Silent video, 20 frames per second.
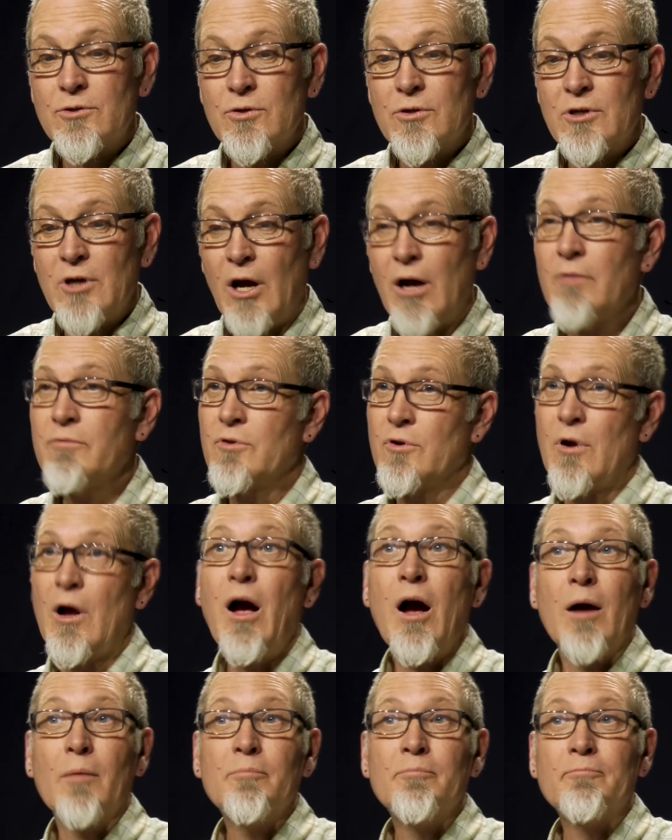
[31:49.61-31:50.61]
to cover
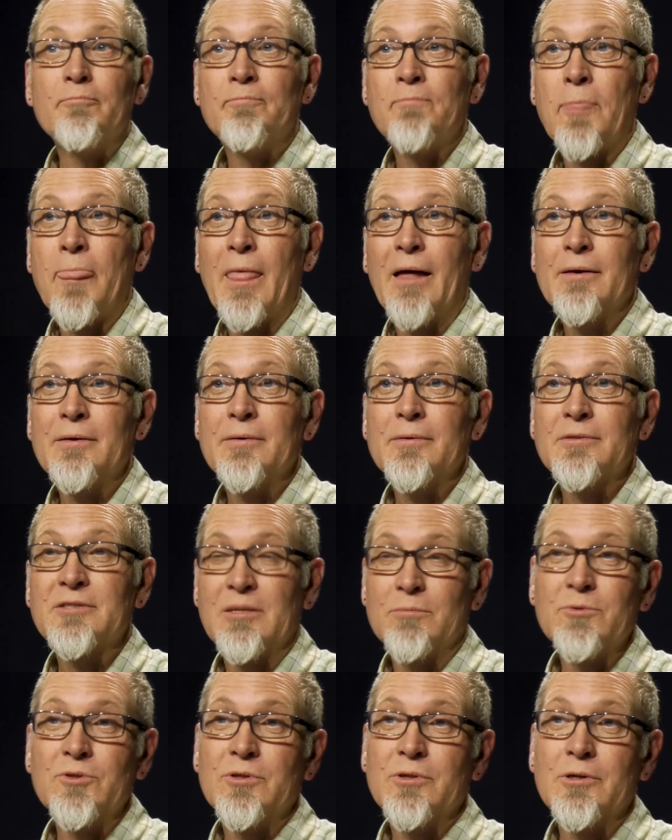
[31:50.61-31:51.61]
up
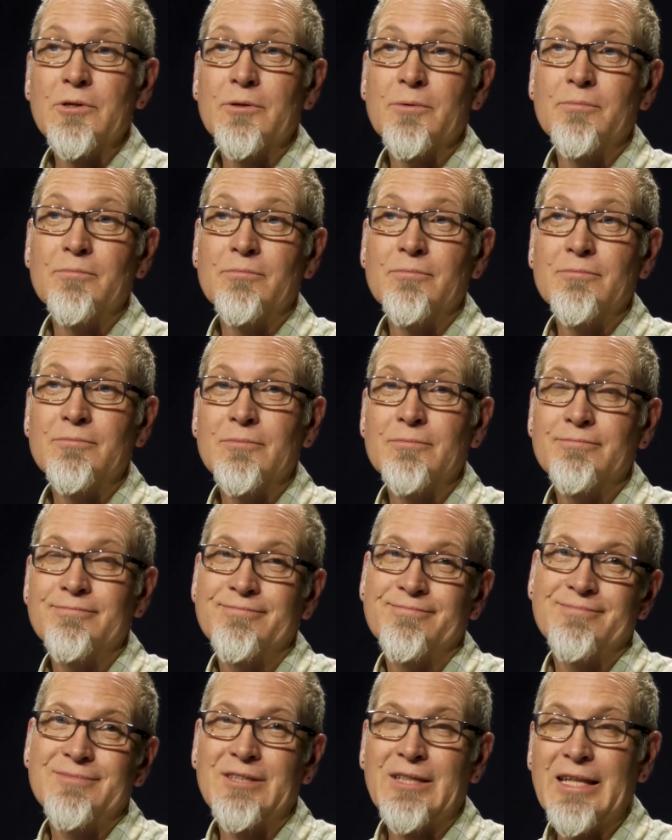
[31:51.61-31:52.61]
some of the
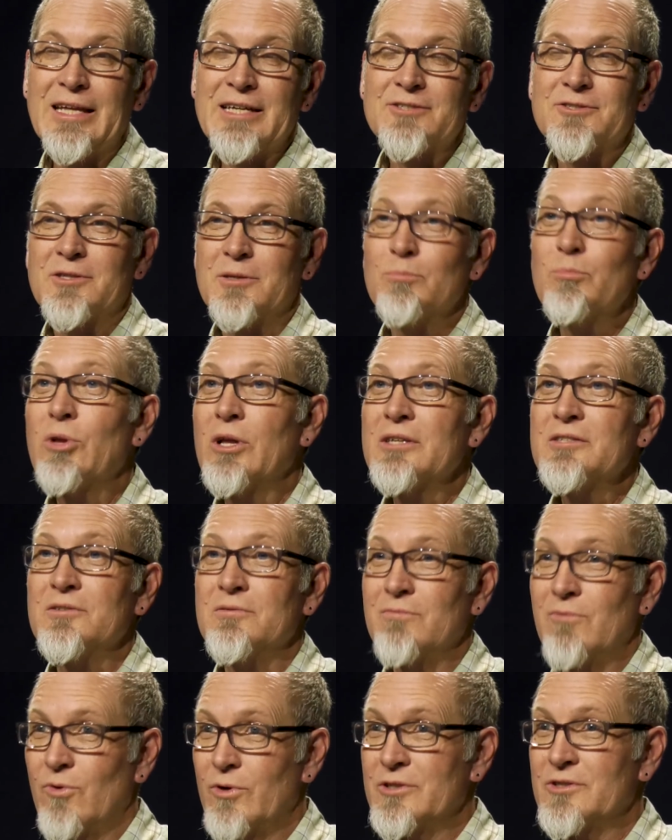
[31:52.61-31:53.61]
less than pleasant
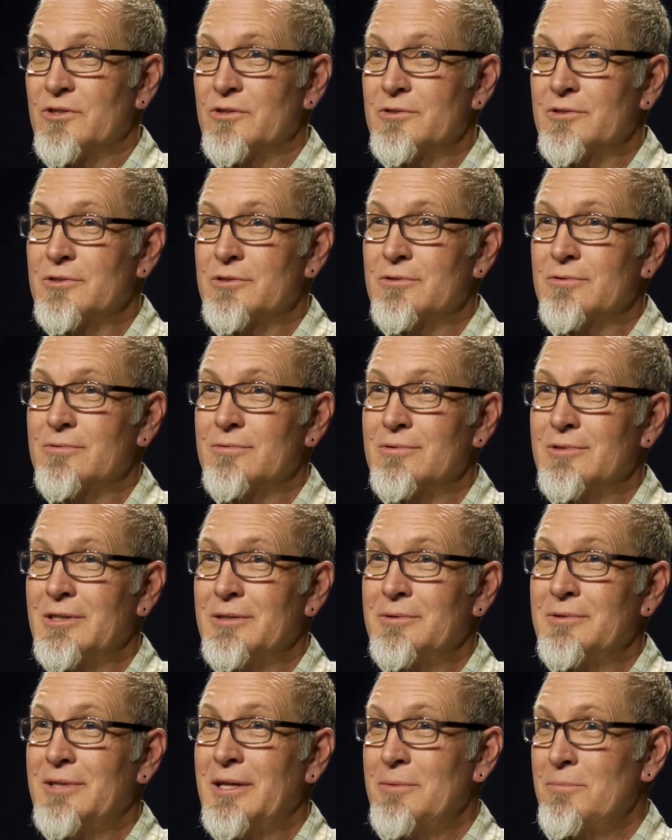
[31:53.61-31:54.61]
voices
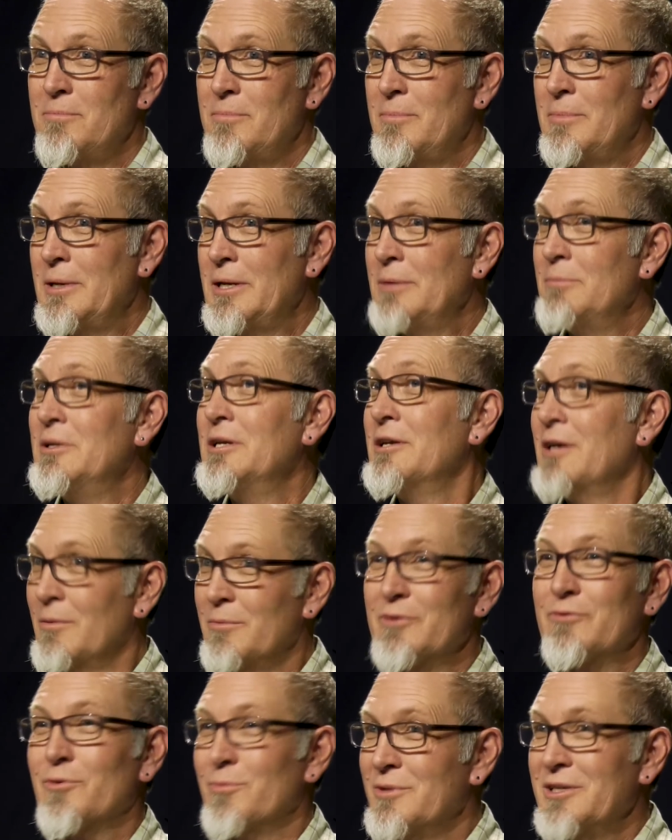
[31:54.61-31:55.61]
that may be
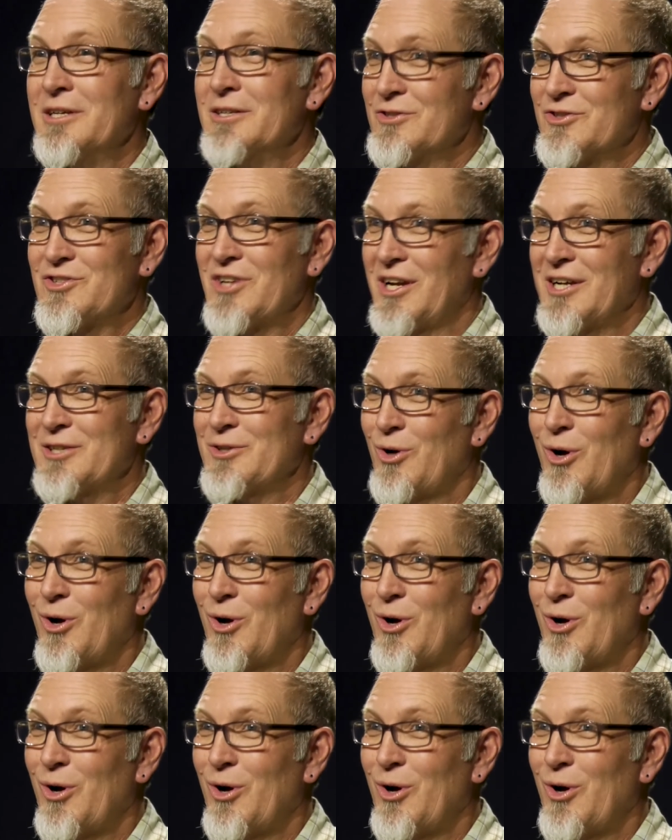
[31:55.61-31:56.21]
coming from the inside.